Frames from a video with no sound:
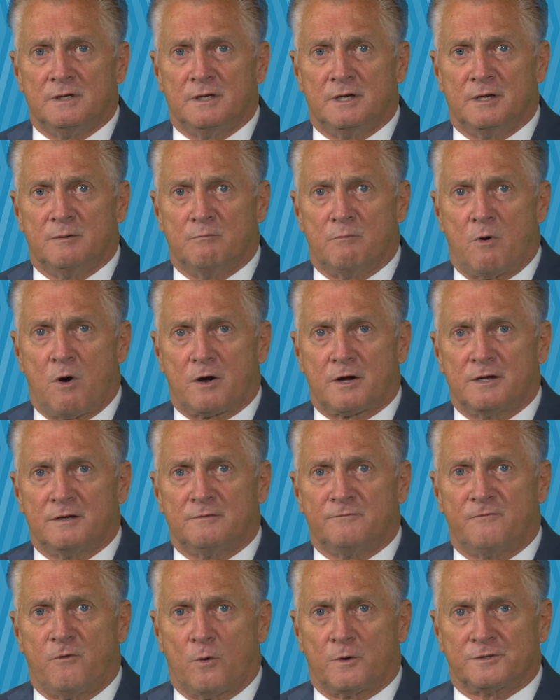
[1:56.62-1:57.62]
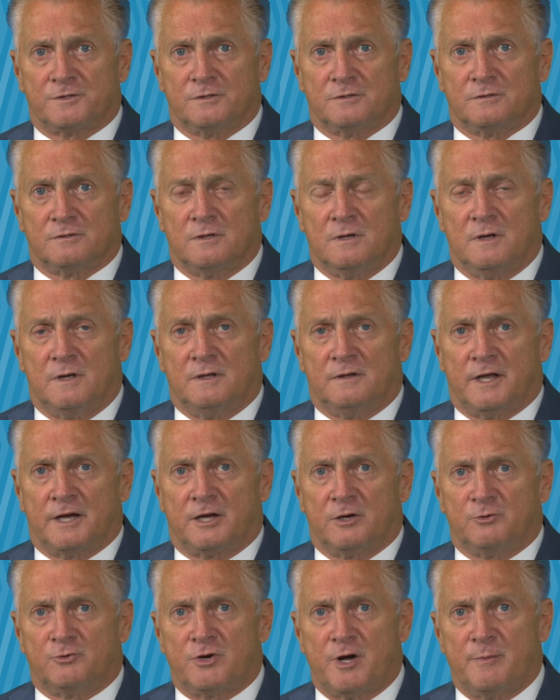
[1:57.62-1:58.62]
and market forces that
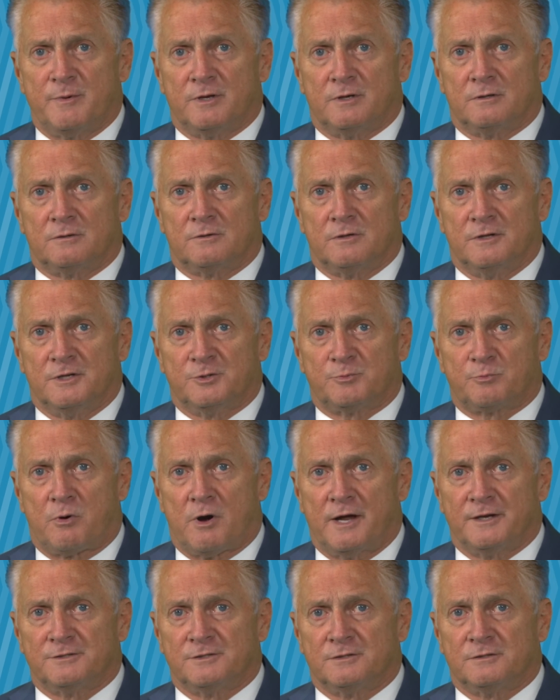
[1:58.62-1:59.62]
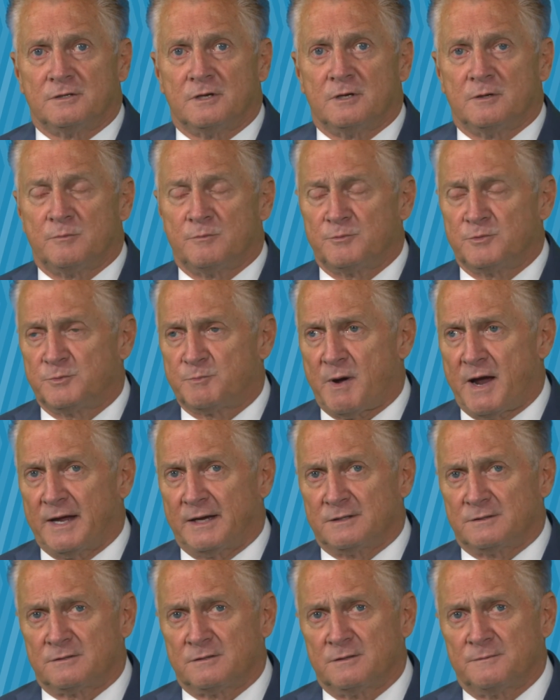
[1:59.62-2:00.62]
contribute to these price
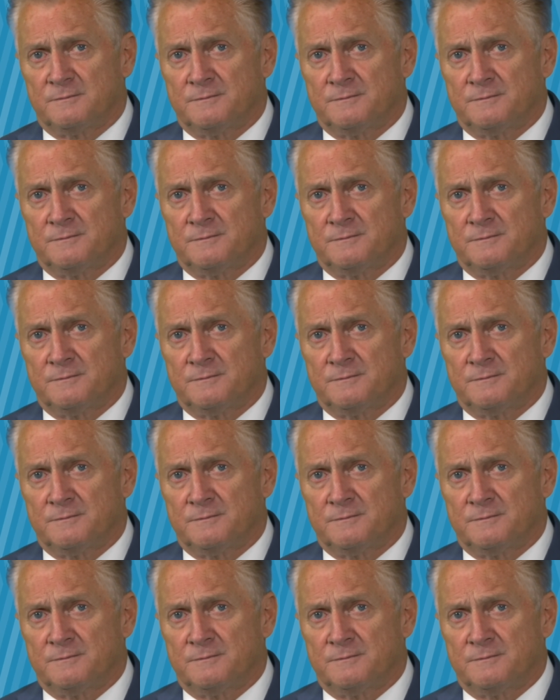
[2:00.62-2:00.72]
spikes.